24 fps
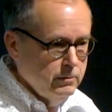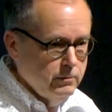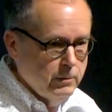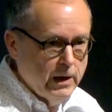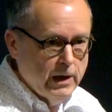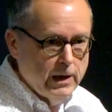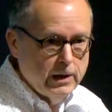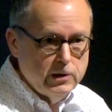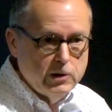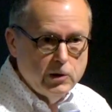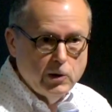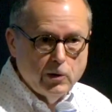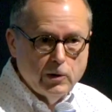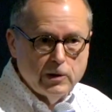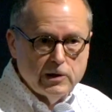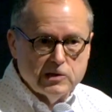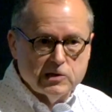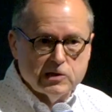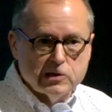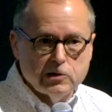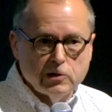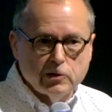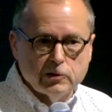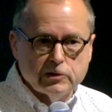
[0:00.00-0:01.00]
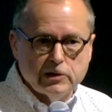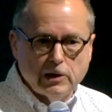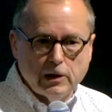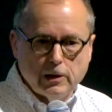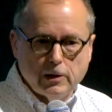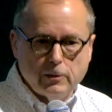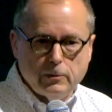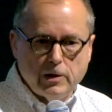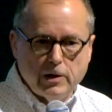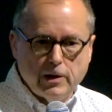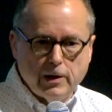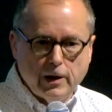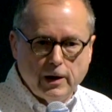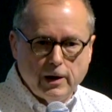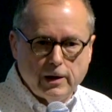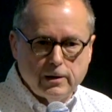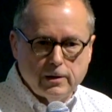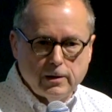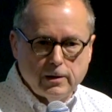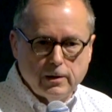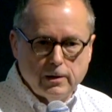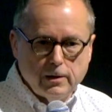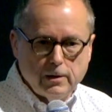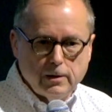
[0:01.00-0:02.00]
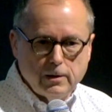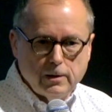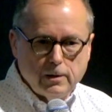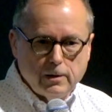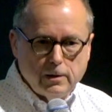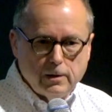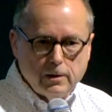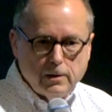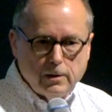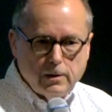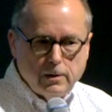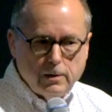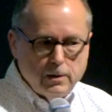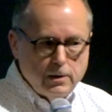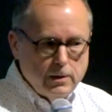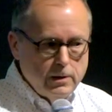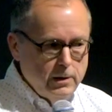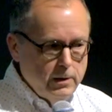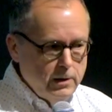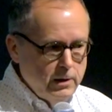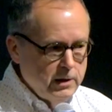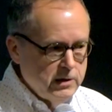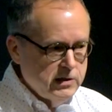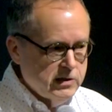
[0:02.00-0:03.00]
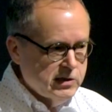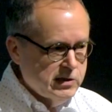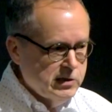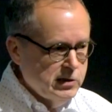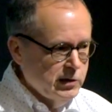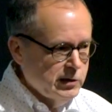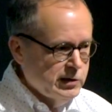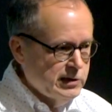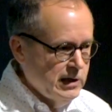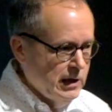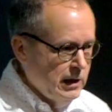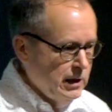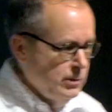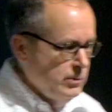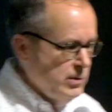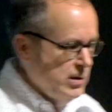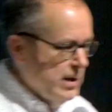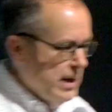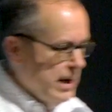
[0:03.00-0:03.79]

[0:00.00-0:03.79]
Man, you know what? He's still telling me that. He's still telling me